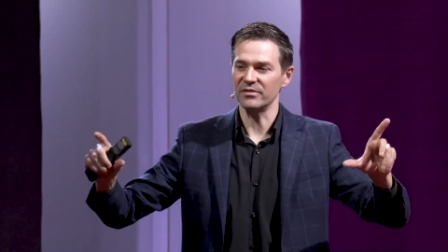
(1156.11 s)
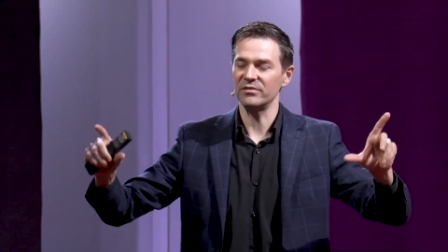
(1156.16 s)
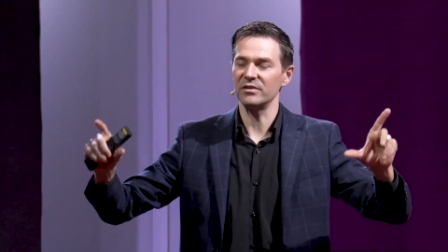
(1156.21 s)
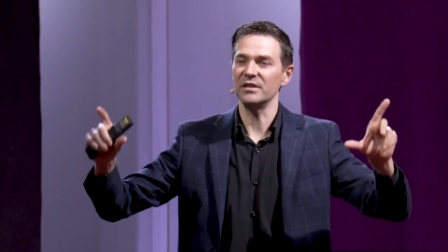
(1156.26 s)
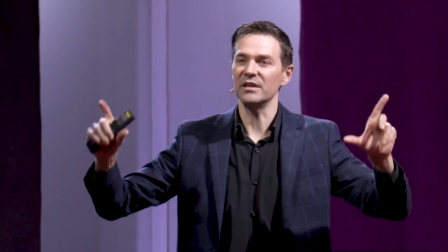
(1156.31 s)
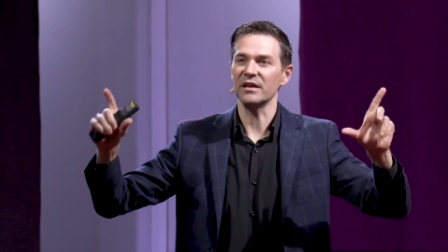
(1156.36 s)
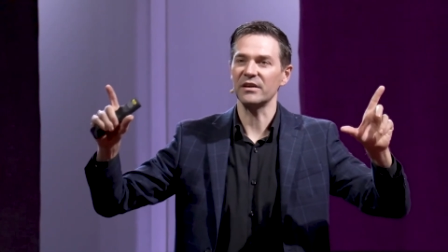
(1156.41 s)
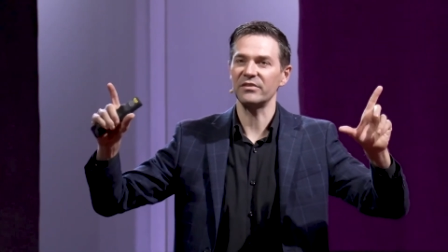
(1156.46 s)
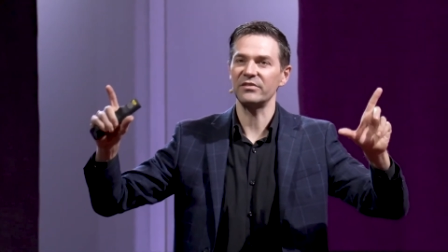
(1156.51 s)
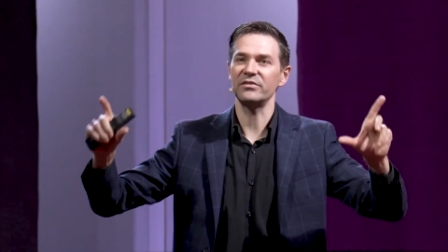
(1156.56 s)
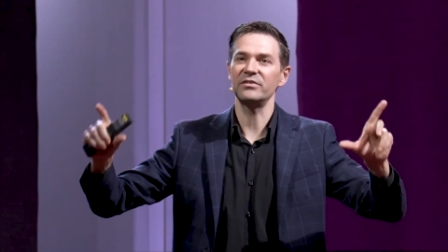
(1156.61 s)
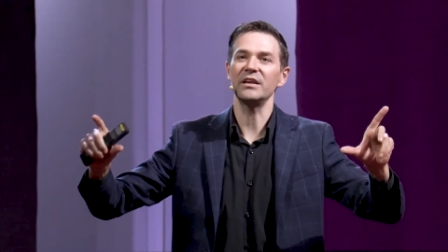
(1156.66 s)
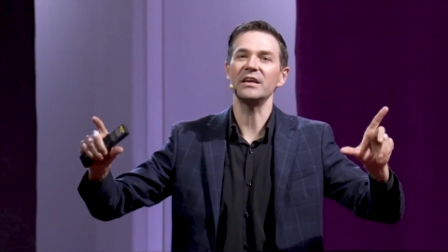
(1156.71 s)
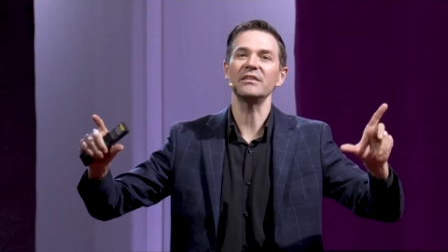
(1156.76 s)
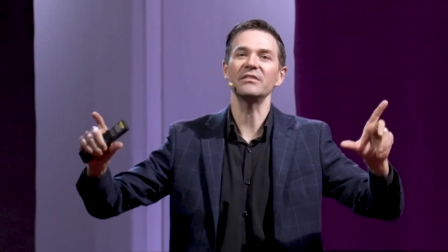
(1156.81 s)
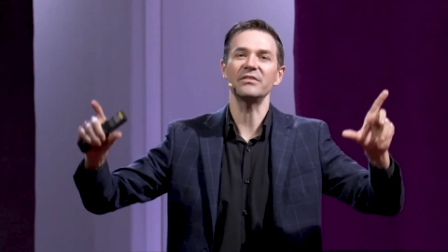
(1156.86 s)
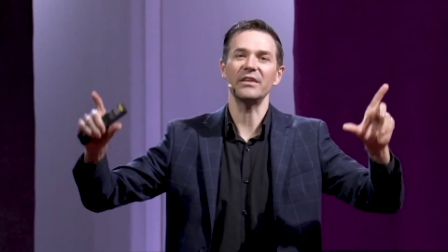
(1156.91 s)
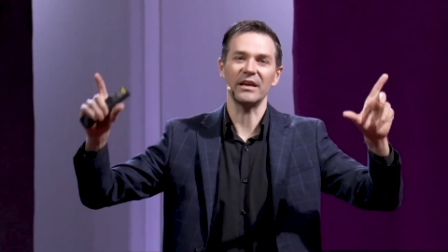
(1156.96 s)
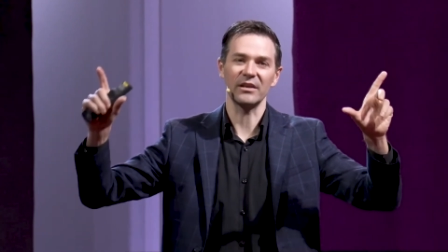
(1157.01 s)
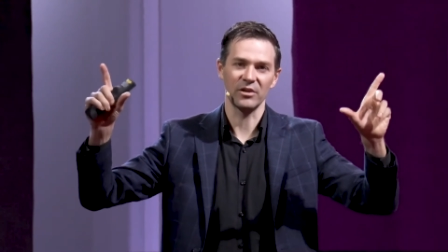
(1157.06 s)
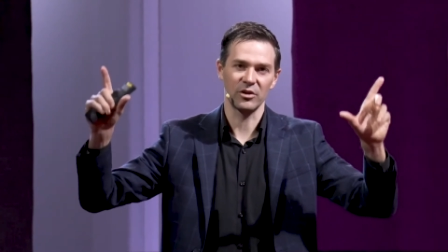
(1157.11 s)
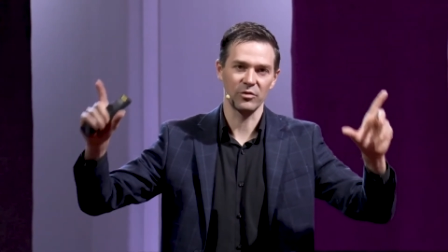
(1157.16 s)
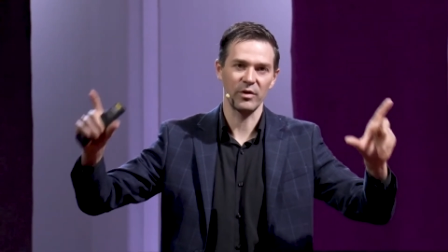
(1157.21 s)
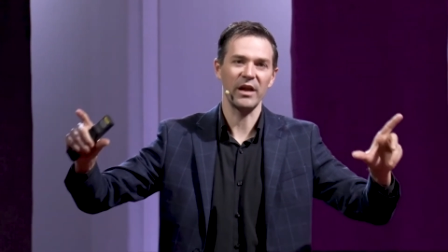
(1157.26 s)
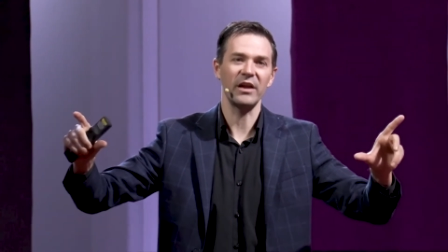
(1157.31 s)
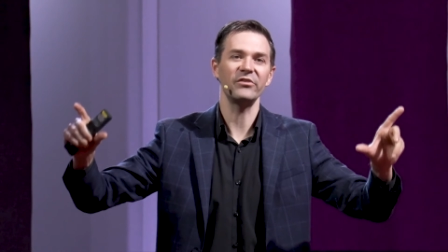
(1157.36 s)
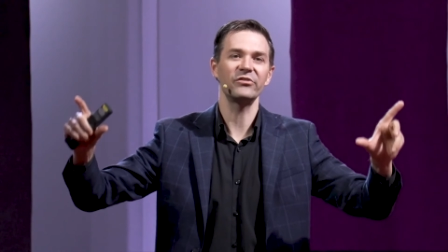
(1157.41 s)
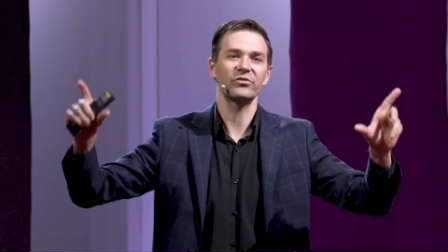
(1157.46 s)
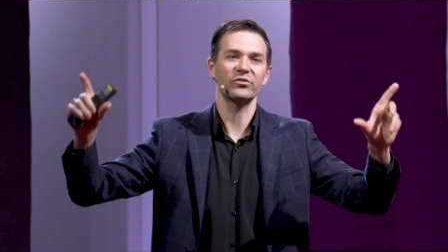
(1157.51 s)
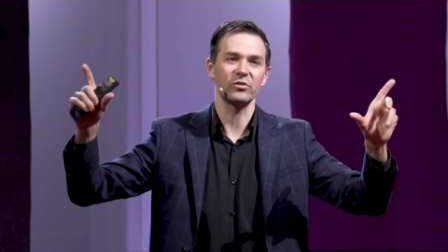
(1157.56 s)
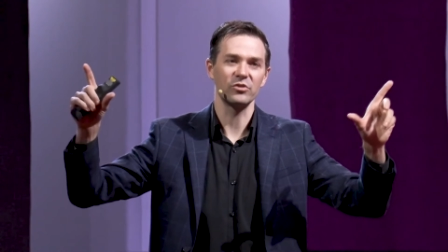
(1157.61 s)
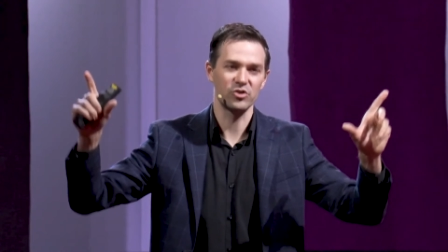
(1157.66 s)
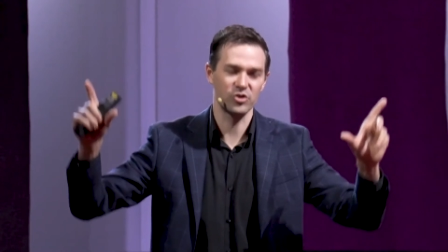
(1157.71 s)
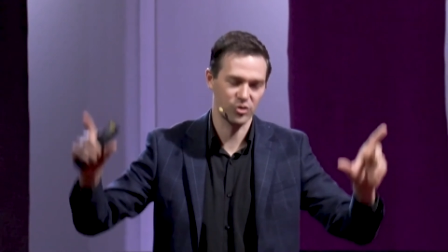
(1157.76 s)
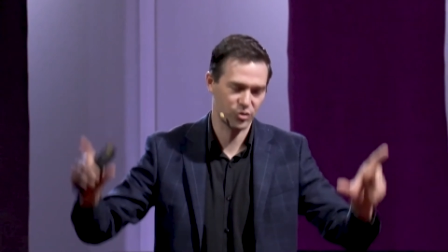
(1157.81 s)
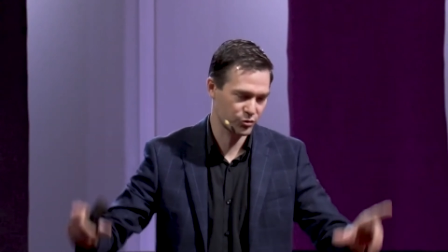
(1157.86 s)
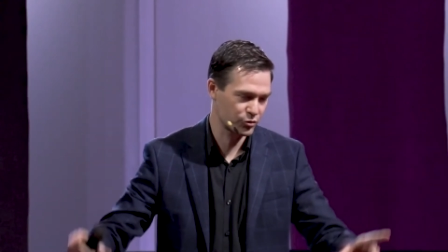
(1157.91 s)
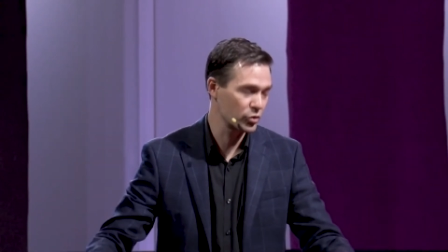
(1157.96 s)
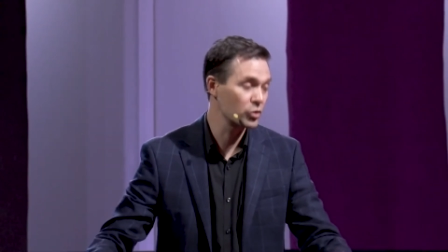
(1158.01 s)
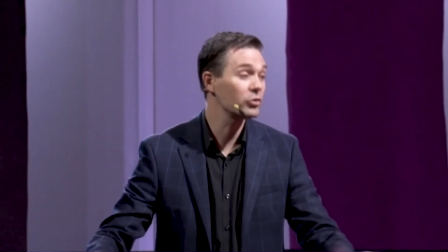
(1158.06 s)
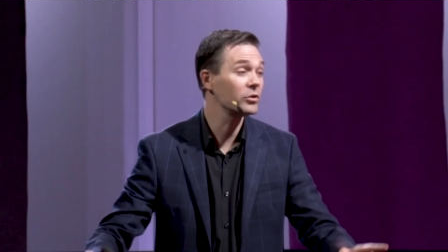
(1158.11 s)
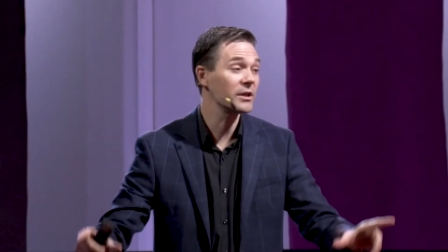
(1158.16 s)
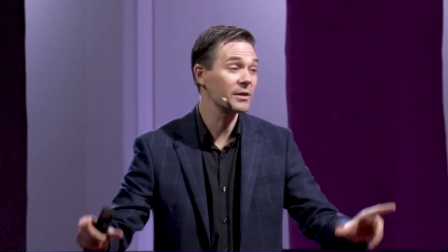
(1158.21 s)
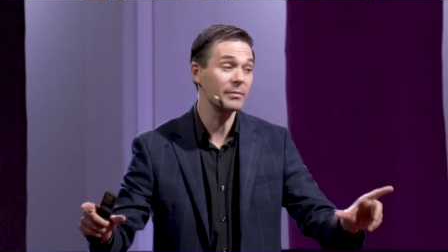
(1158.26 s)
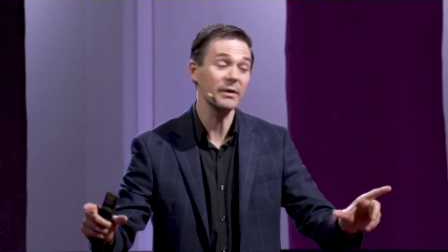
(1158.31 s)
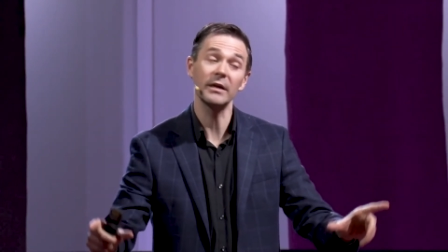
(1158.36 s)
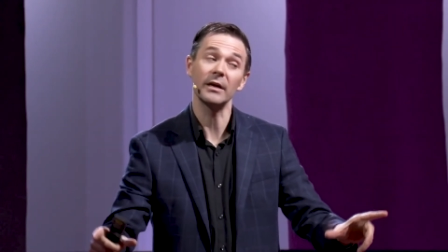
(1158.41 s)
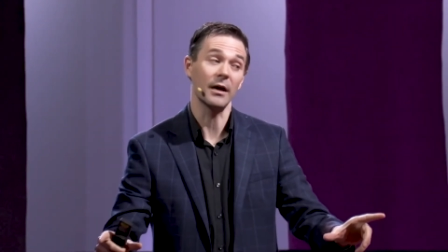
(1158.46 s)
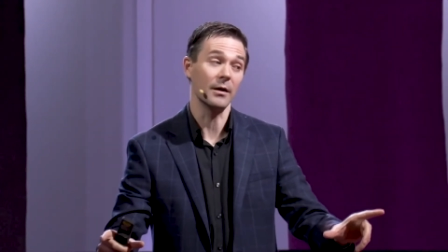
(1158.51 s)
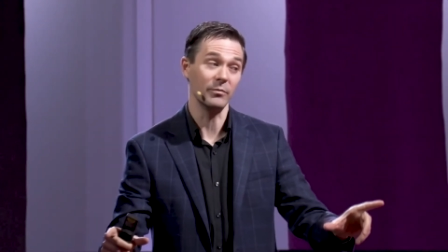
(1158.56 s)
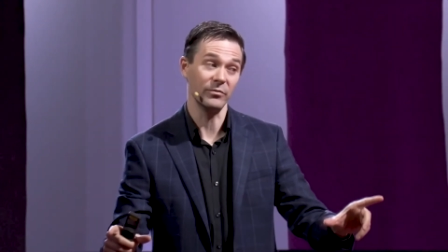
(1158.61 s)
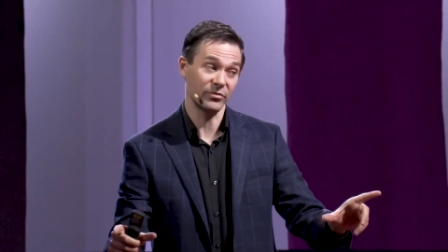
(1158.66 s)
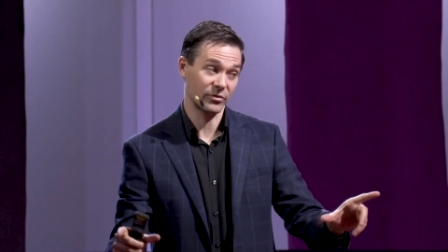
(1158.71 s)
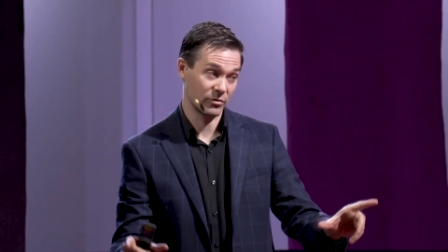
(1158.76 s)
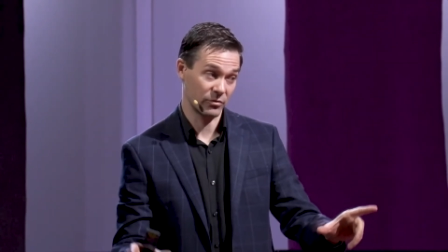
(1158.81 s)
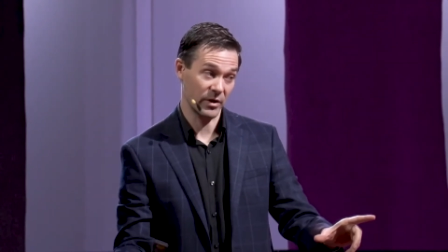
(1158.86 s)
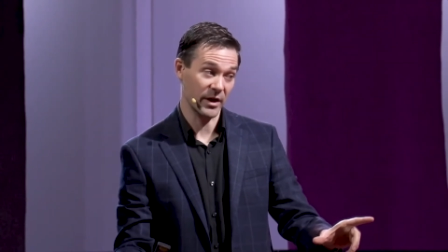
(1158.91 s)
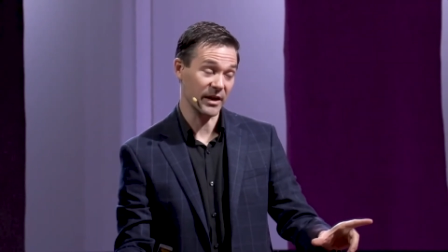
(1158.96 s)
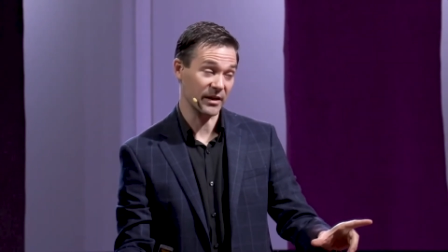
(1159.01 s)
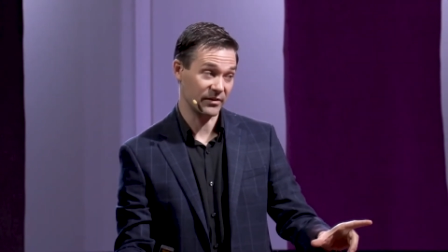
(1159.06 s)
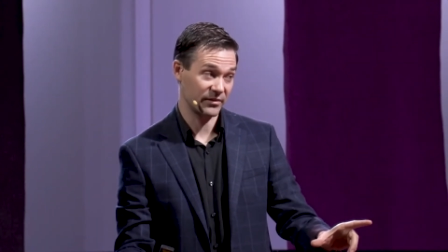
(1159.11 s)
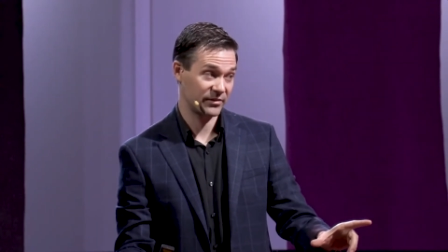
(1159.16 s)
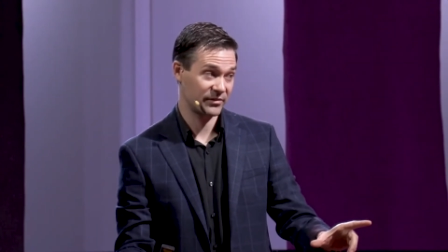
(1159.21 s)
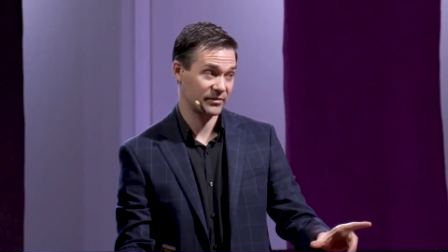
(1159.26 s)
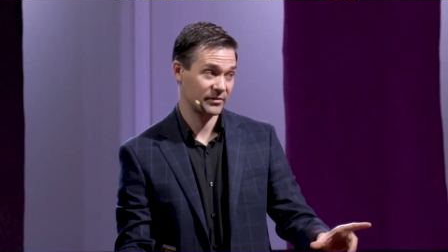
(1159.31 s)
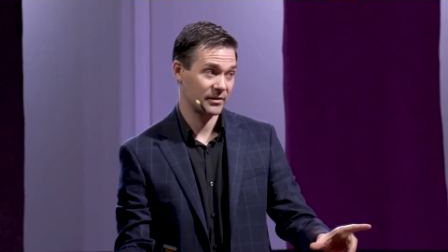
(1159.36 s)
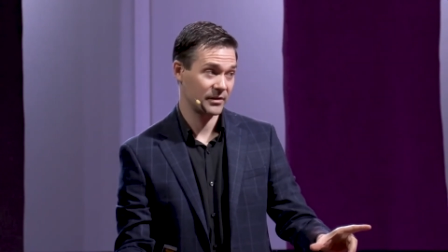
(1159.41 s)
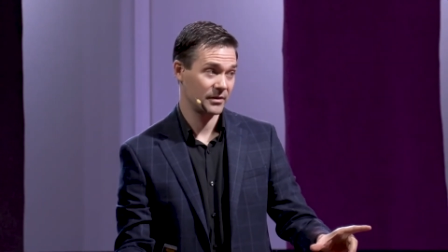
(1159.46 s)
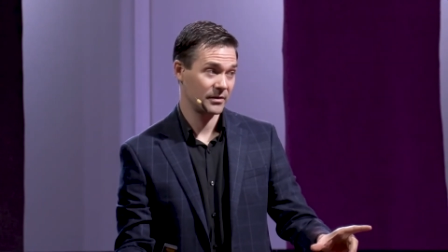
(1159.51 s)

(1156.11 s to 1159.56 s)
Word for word: to the extent that grace truly becomes grace.